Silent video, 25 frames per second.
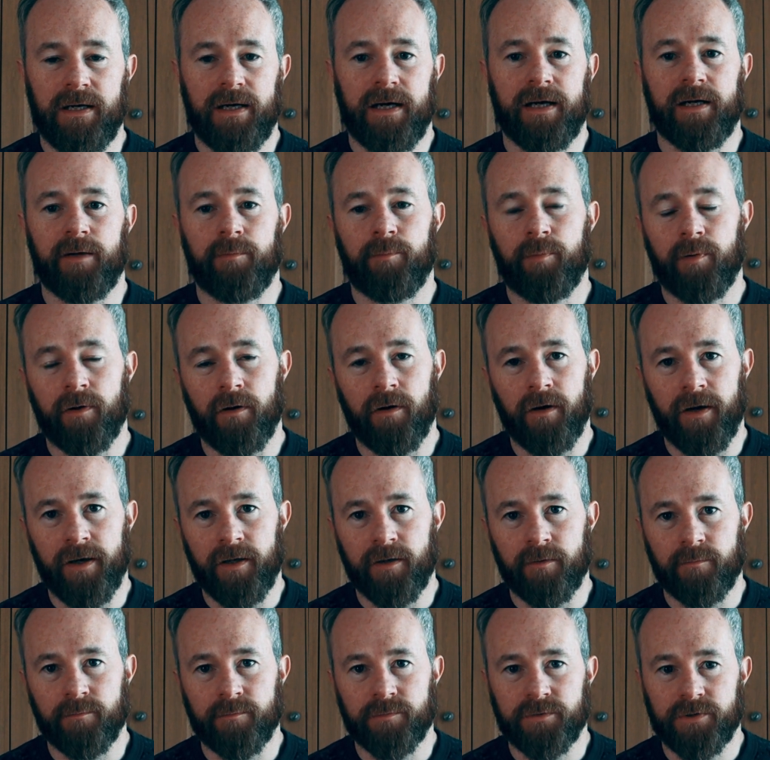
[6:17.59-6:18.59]
and
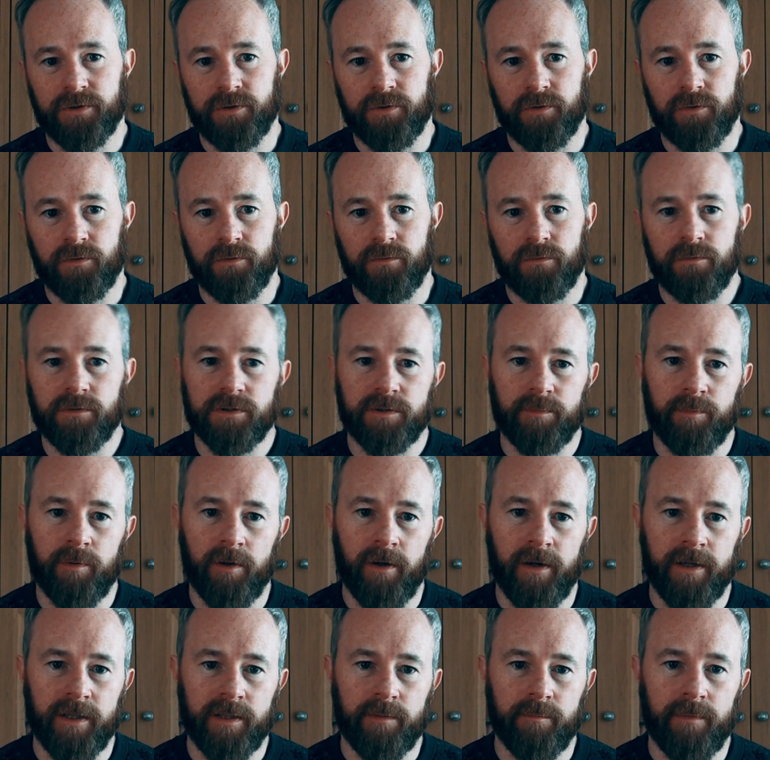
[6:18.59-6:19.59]
apply them to
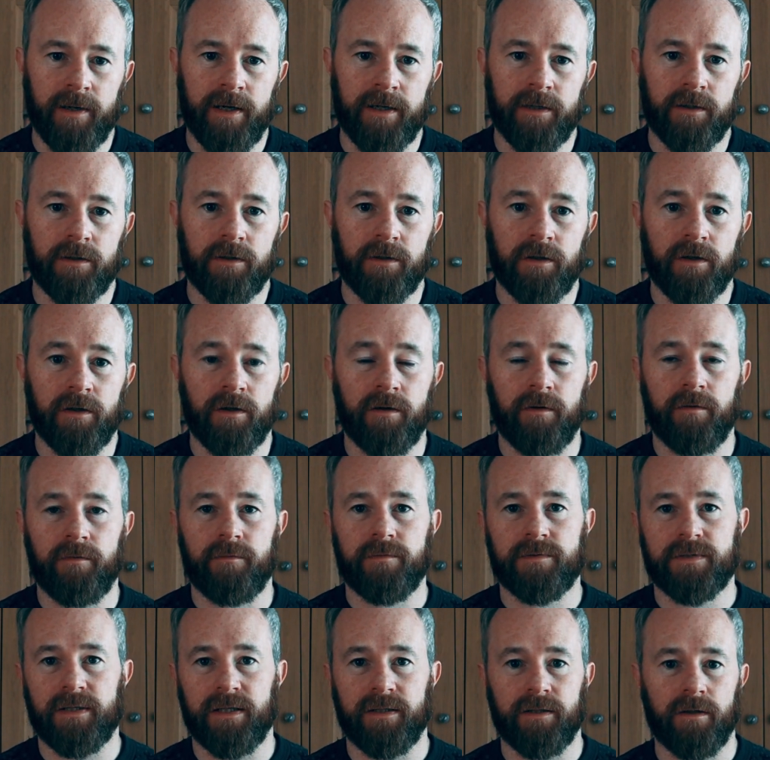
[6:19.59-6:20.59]
supply and demand
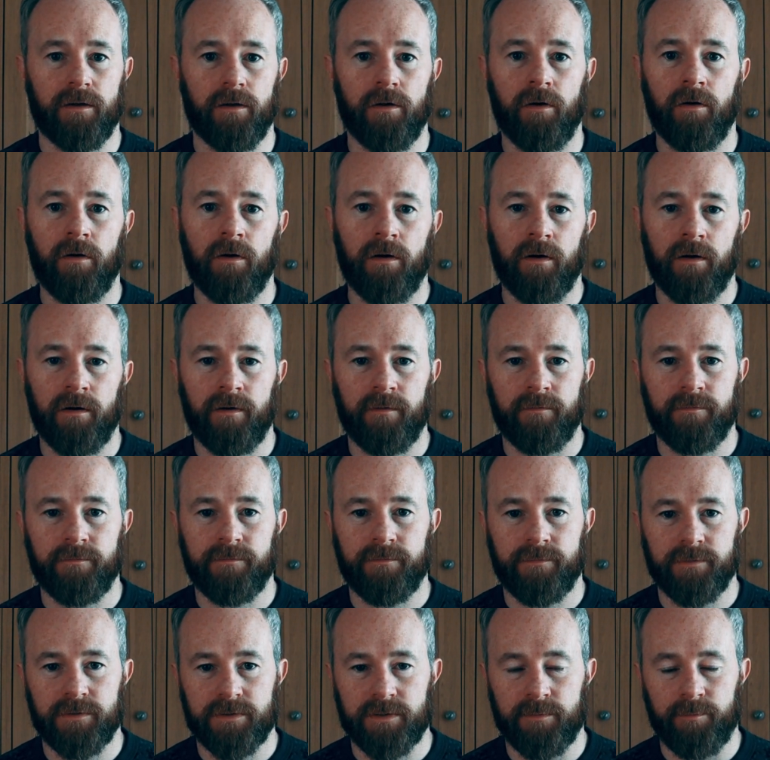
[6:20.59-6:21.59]
curves and the law
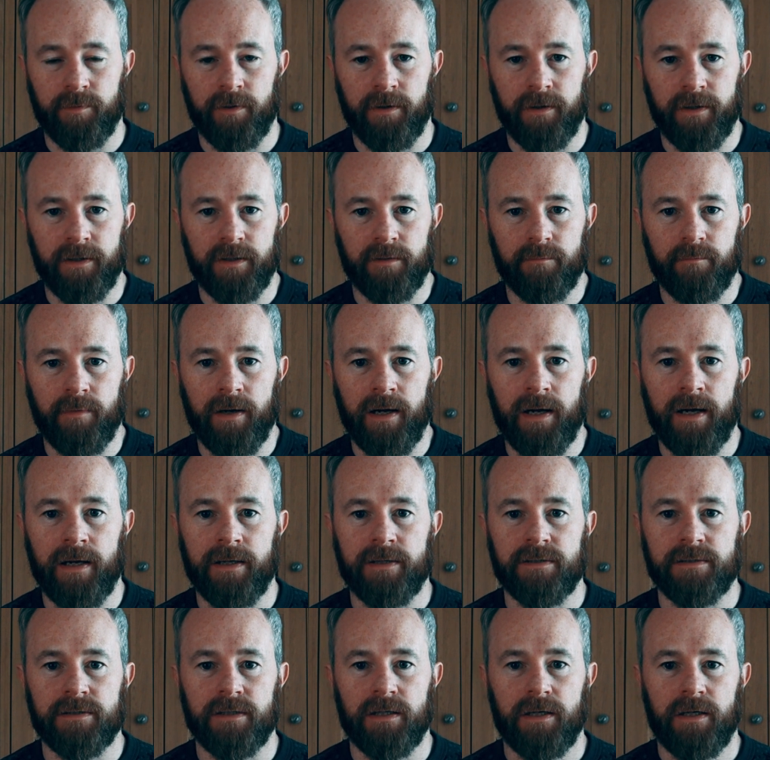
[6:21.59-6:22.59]
of supply and
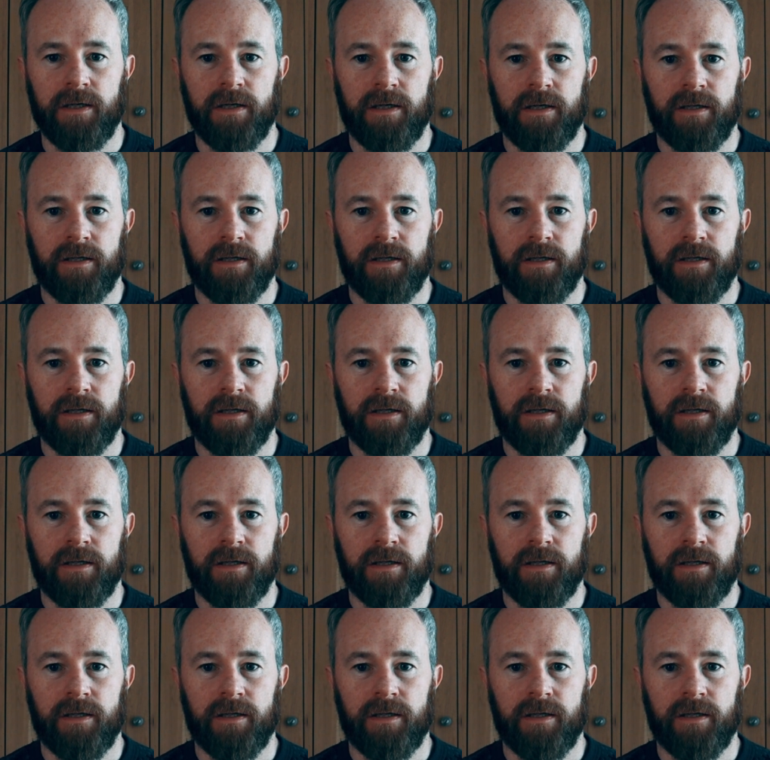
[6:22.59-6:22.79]
demand,